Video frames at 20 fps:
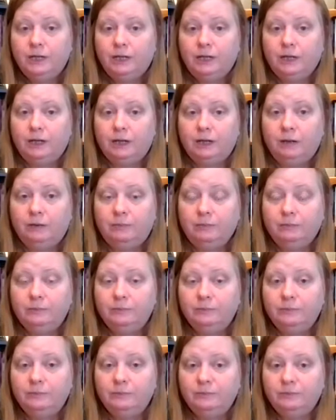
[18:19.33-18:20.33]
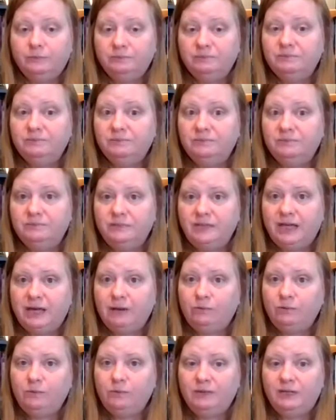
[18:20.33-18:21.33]

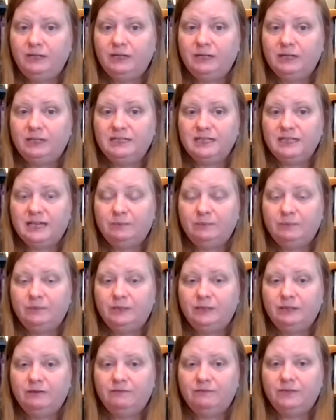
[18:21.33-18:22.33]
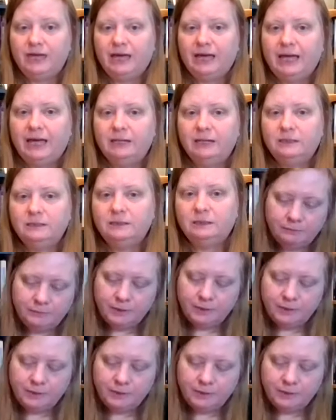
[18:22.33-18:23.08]
That would be an example of that.